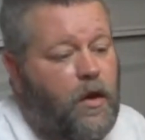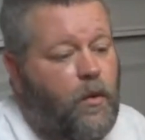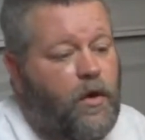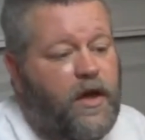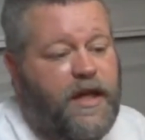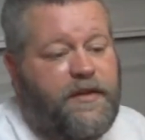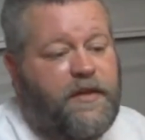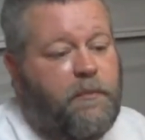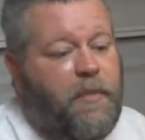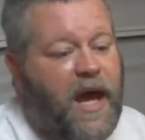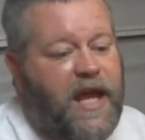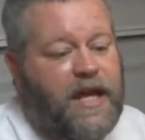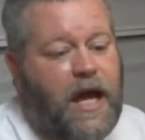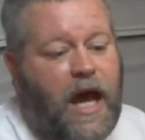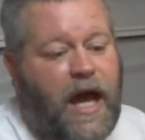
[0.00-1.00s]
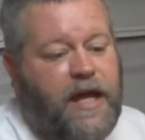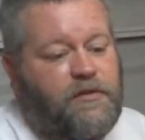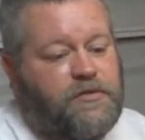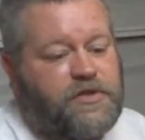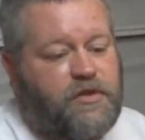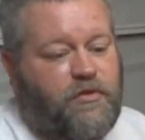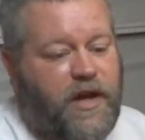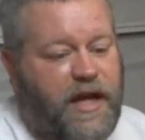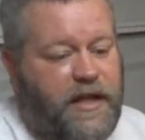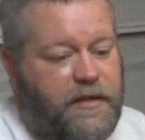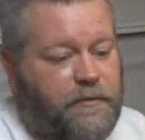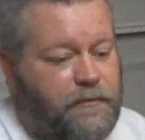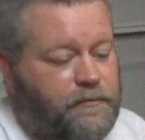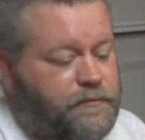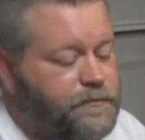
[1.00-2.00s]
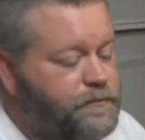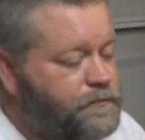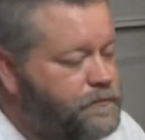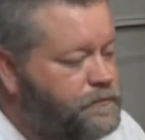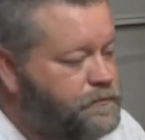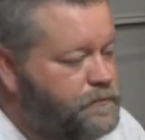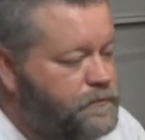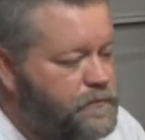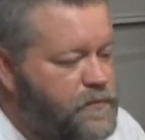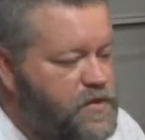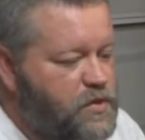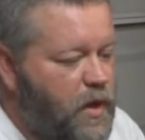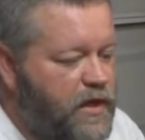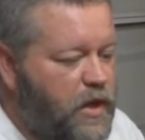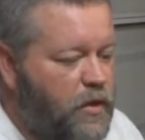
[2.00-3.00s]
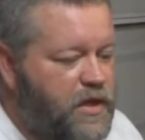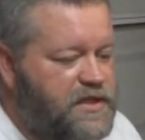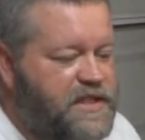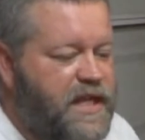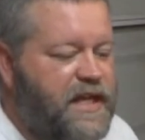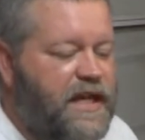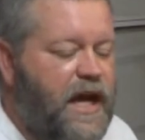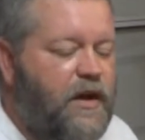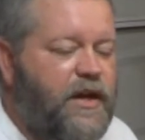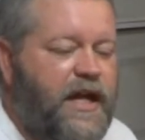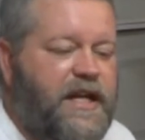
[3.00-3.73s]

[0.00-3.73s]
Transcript: Well, the bike idles great, so I go to take it out,